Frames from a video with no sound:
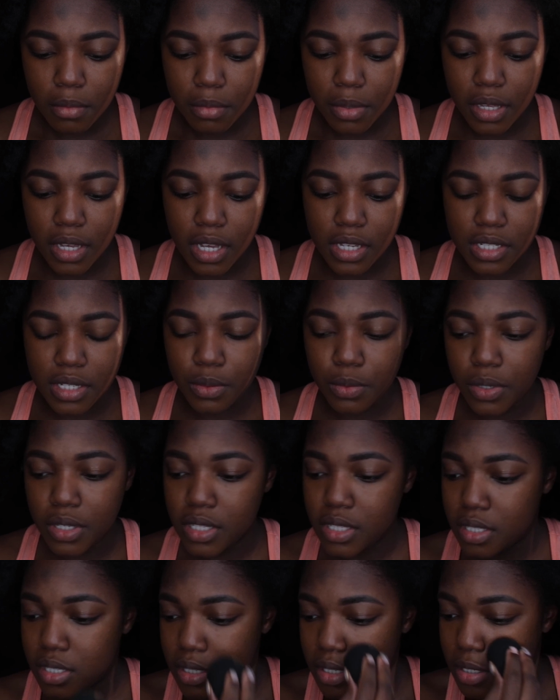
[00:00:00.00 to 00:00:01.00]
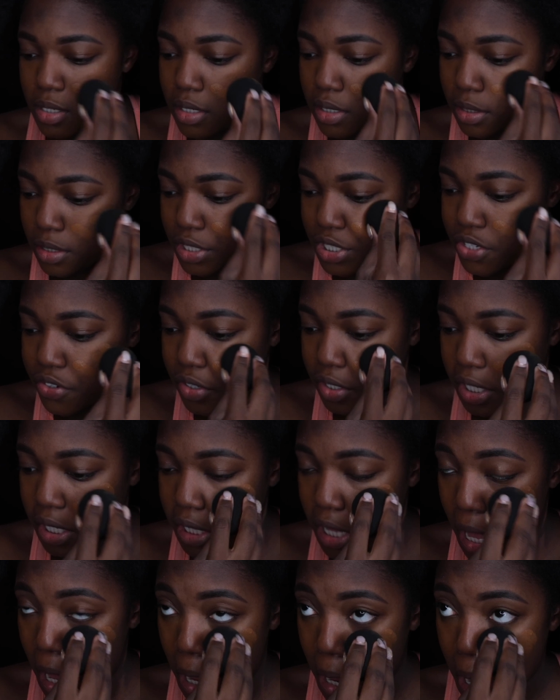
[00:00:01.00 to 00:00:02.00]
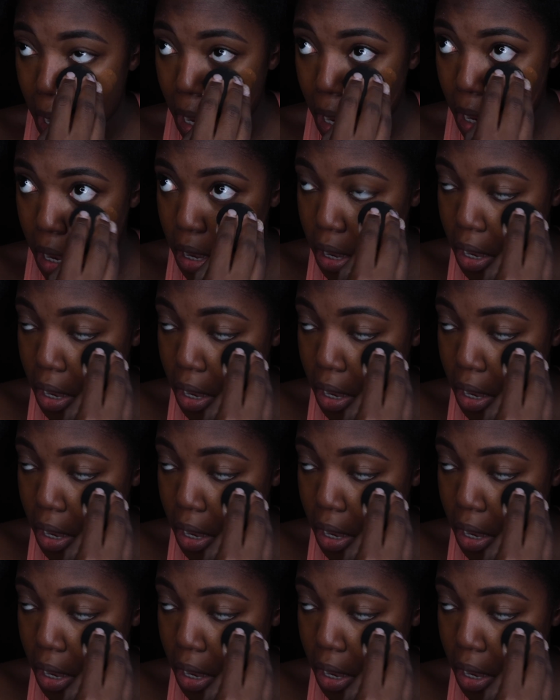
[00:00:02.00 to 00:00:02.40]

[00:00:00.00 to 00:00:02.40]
because it was literally like